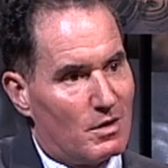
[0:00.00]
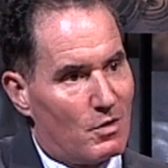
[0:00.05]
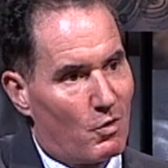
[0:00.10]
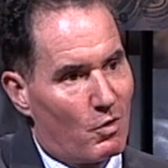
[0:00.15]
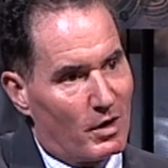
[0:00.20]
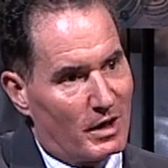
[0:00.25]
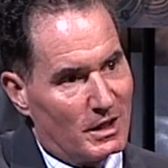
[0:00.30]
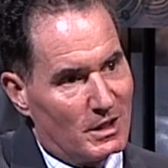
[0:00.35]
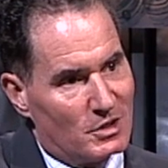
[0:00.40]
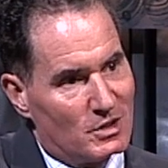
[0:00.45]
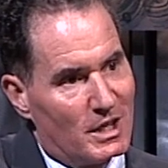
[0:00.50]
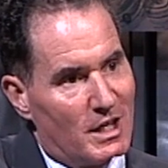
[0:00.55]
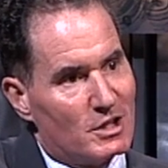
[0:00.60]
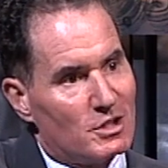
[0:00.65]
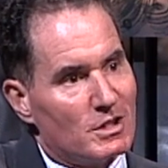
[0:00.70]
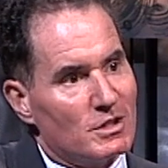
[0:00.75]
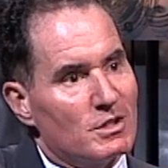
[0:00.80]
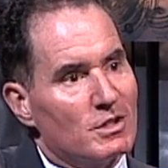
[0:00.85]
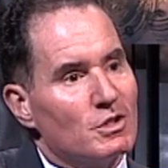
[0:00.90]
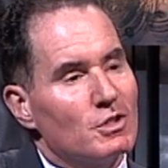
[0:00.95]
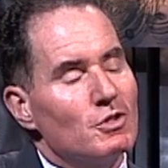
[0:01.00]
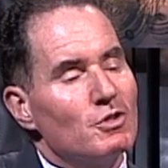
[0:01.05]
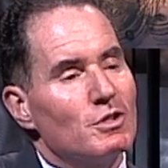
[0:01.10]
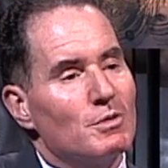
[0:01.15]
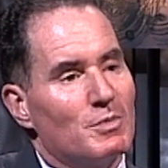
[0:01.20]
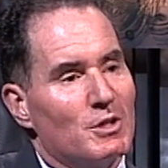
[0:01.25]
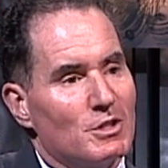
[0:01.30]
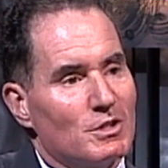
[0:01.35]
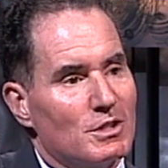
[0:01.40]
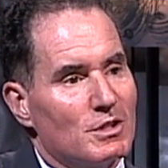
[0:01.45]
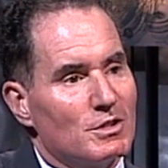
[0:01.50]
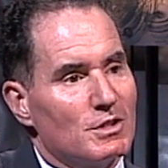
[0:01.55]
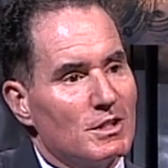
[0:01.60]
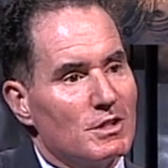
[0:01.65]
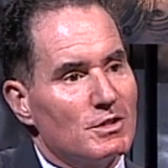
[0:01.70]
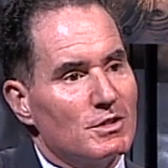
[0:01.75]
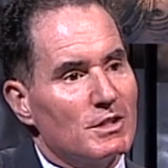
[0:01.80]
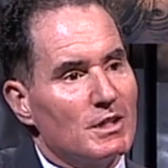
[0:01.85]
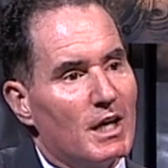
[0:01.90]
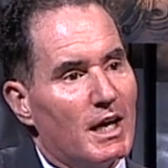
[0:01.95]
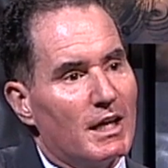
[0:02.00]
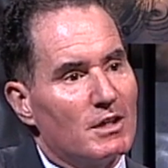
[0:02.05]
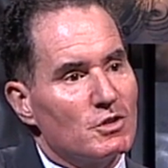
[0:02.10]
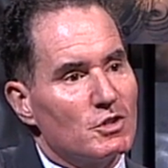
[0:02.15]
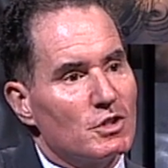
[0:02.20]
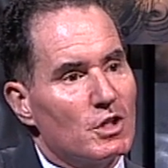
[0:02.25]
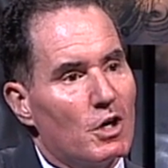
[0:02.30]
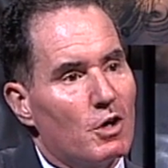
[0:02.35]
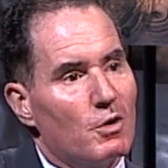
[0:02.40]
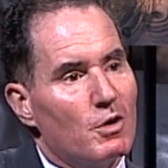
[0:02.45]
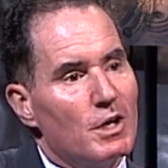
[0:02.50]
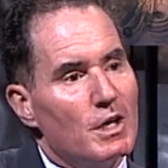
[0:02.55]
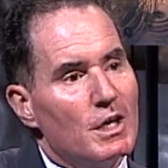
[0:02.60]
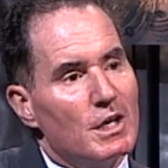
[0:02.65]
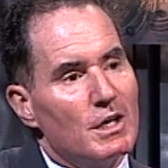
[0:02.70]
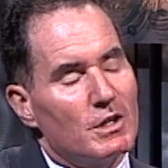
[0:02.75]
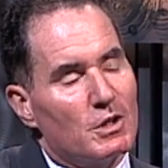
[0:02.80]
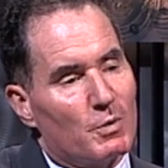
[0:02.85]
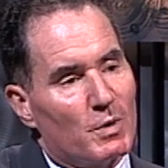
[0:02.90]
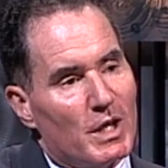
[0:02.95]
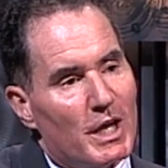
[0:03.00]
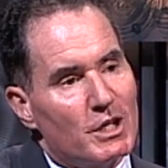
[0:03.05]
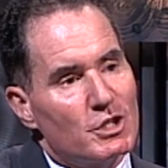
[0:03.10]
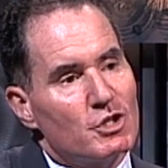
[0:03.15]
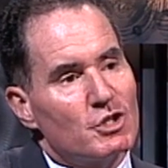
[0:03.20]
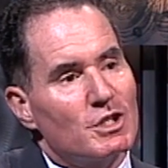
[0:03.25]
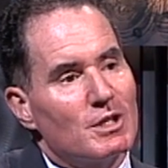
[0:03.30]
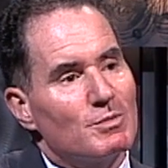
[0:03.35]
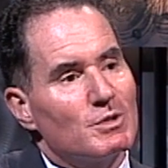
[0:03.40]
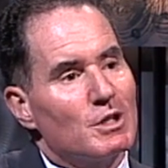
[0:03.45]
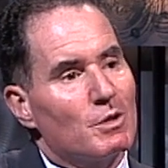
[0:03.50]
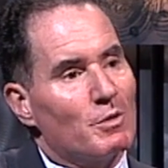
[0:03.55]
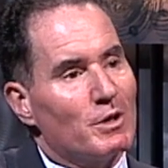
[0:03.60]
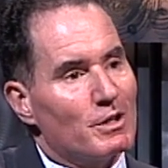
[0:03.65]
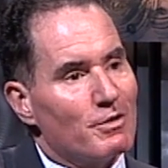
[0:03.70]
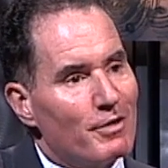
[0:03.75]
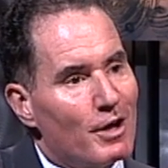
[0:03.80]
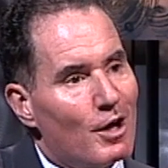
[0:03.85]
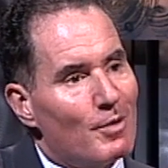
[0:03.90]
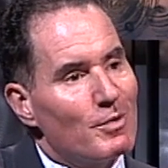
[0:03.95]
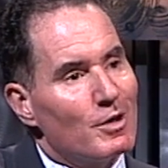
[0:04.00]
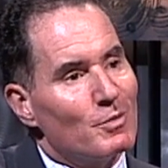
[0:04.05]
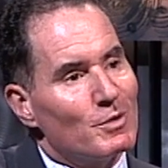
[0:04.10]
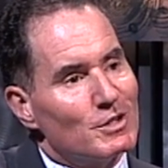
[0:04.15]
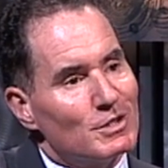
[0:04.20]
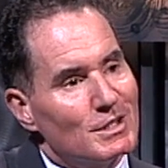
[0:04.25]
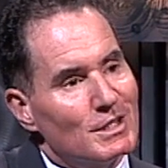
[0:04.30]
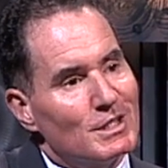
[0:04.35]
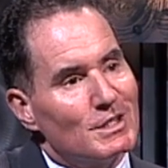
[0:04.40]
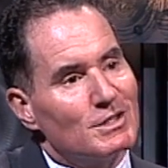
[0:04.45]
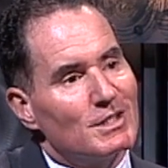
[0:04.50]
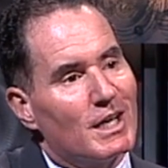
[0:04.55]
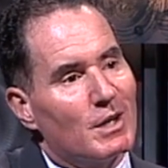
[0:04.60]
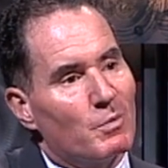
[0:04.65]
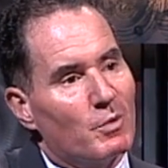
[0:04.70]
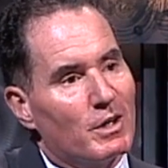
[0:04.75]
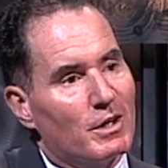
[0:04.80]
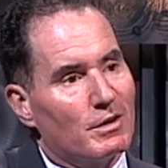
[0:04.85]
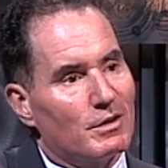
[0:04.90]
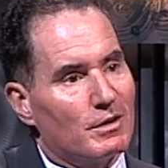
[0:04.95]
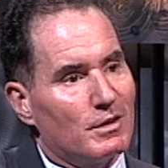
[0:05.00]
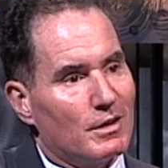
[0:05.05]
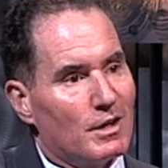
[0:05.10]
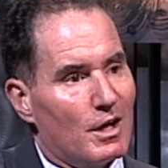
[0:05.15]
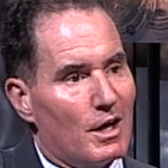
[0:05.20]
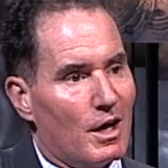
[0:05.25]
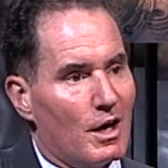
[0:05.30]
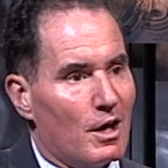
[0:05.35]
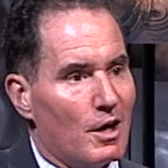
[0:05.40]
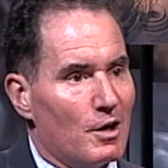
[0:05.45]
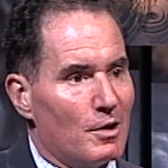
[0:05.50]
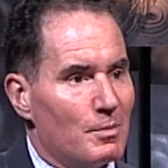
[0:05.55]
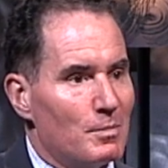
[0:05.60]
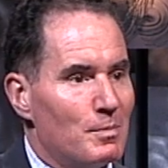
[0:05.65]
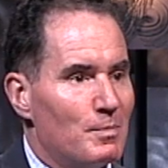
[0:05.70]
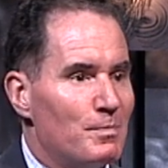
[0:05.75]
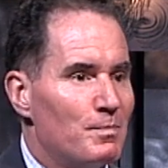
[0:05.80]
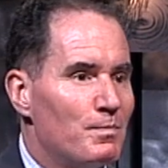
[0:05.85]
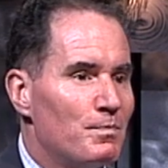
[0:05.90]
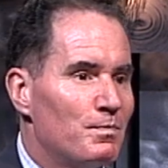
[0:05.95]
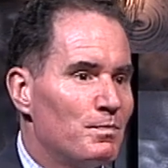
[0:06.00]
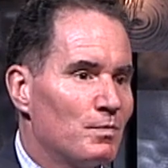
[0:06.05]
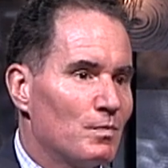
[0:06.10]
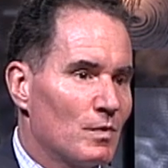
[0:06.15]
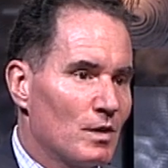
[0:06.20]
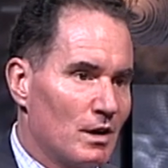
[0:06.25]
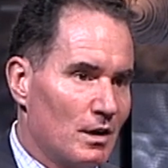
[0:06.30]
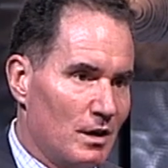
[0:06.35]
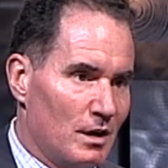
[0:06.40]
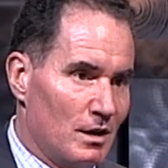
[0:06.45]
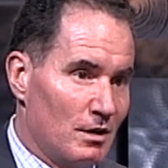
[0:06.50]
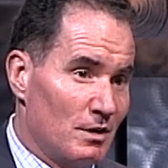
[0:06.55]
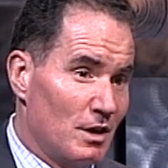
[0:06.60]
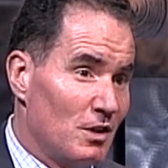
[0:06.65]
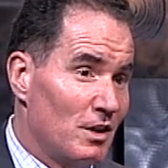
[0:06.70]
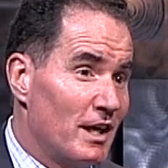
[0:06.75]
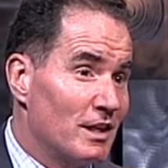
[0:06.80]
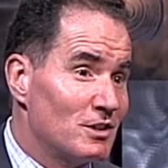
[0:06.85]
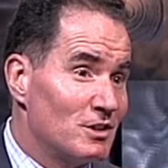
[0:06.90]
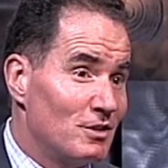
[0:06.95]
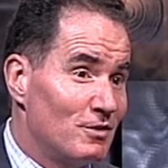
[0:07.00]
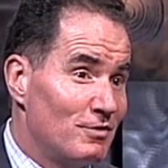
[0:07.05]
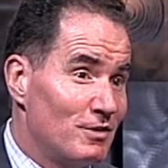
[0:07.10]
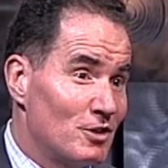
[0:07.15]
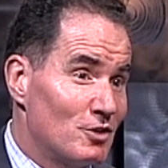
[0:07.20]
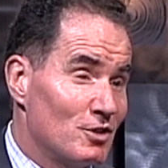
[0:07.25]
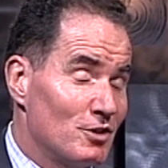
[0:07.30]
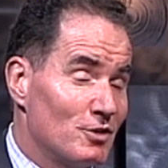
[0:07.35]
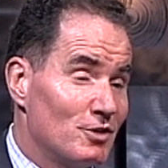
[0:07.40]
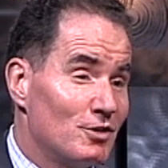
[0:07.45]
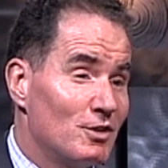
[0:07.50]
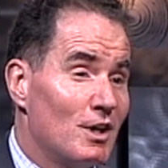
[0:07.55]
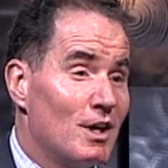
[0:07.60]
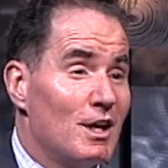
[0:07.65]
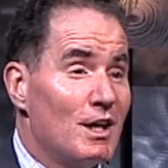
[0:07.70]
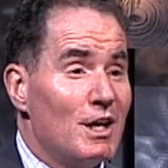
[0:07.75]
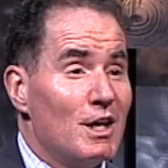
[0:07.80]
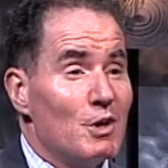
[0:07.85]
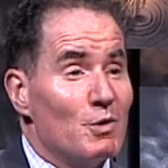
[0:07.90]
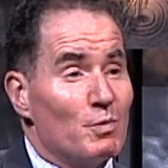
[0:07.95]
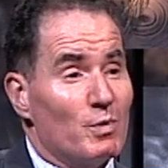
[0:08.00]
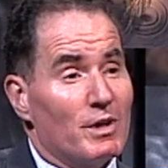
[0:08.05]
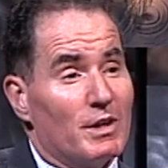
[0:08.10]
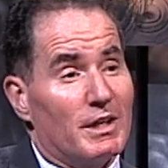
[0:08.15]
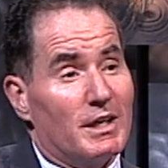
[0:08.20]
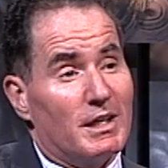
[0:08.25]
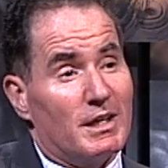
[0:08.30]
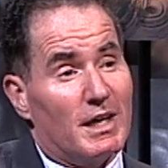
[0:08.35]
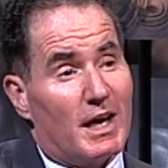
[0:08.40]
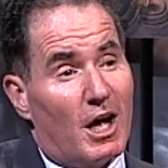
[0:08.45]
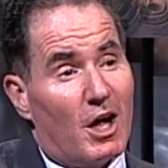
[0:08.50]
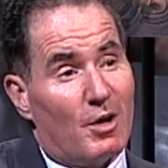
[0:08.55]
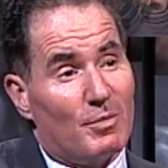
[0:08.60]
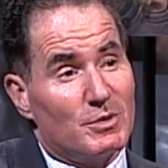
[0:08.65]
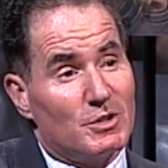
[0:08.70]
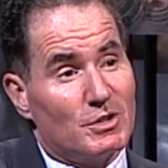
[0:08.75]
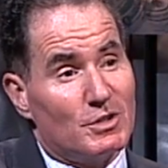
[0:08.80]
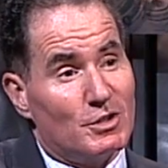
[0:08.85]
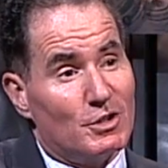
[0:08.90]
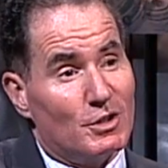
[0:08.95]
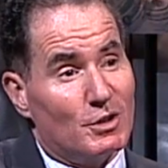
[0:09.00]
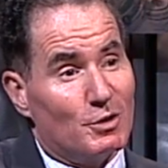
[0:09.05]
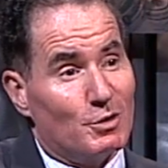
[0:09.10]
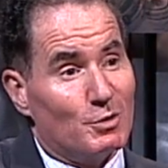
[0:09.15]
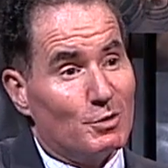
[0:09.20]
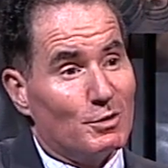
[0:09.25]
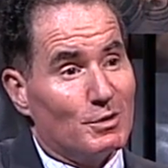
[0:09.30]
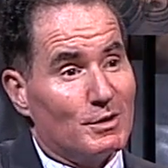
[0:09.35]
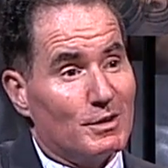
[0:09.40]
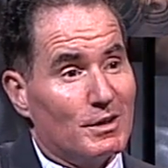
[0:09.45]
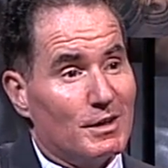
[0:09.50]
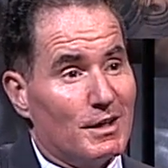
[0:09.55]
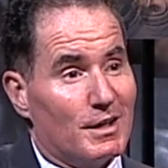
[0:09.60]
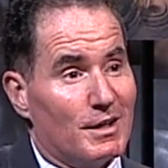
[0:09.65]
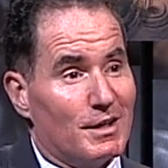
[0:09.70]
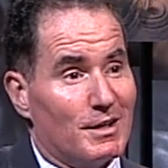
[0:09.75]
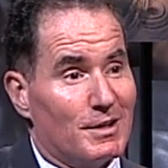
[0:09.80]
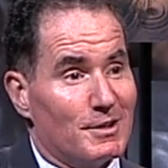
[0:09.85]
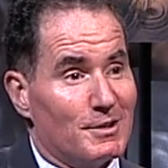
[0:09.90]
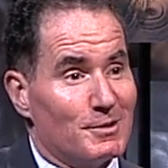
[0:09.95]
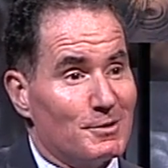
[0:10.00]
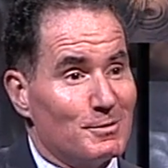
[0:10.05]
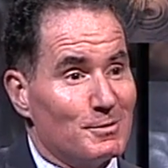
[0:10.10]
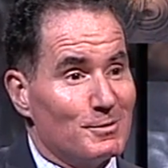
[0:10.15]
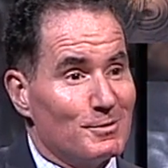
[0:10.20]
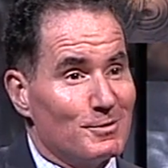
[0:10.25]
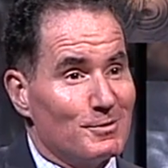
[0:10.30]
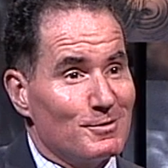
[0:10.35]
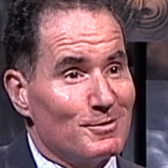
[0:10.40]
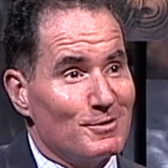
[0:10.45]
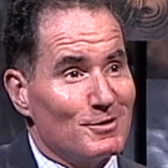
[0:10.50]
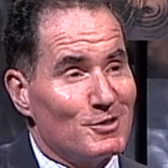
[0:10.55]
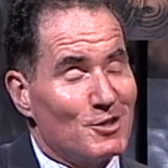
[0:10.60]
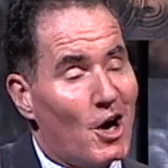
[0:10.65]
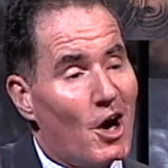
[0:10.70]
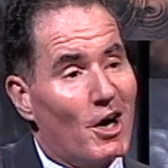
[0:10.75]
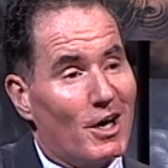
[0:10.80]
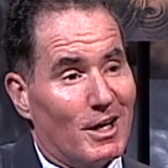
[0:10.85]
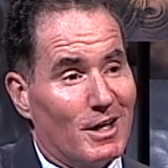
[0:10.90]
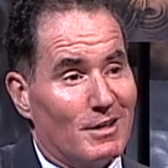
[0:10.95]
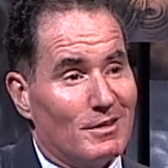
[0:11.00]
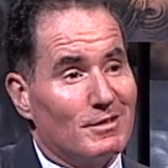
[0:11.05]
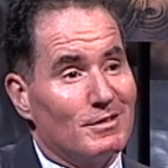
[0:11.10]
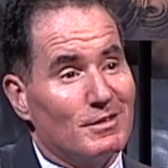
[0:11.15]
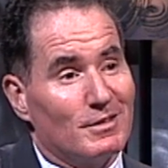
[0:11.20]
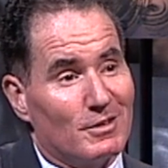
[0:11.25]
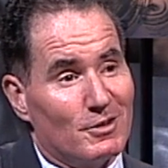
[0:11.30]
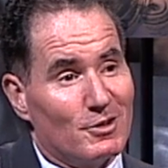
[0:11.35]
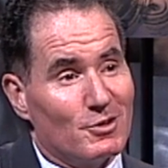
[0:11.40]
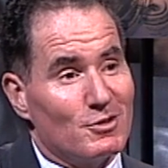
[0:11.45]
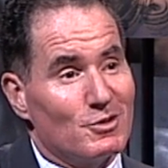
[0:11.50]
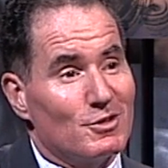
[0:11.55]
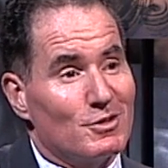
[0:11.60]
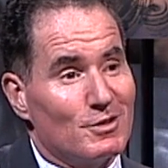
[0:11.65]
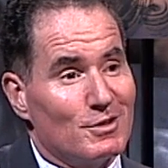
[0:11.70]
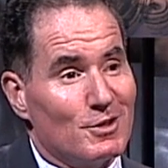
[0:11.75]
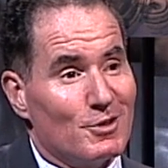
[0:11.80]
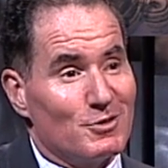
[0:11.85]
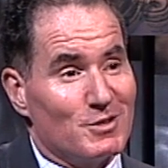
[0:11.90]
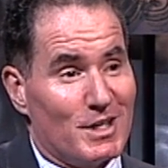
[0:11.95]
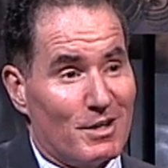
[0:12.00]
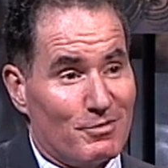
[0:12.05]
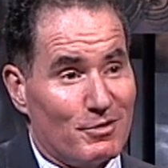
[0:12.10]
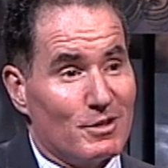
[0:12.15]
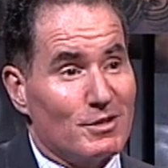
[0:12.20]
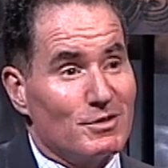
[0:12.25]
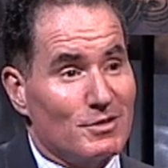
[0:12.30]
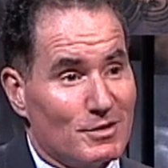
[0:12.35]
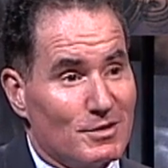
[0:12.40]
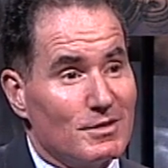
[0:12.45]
organizations and to the businesses. And so the relationships that we're developing with cities and with um, uh, elected officials really helps to uh, target those, those efforts.